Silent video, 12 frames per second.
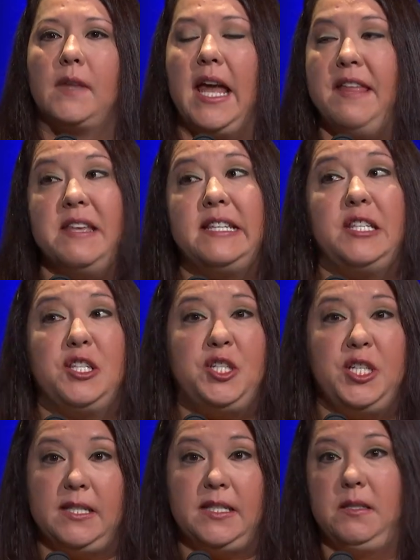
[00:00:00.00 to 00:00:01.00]
And this is
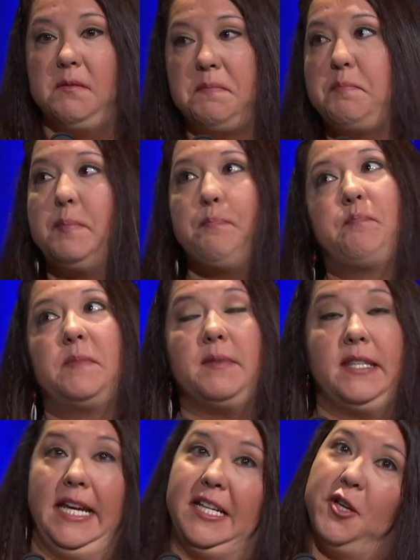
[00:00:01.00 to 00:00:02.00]
just
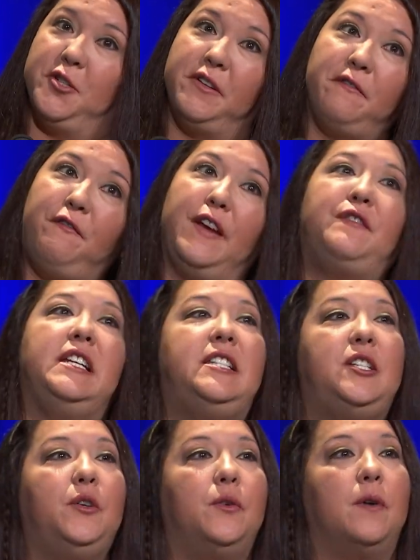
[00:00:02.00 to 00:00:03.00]

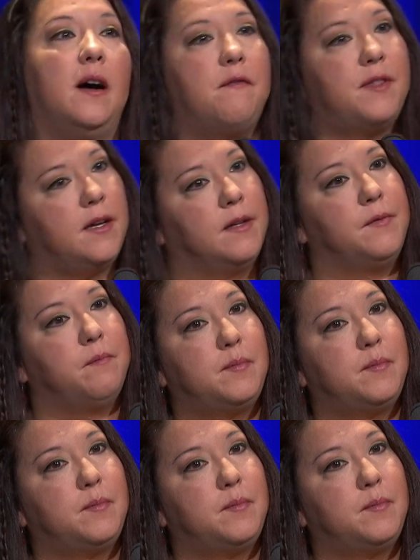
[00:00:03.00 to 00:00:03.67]
652 of the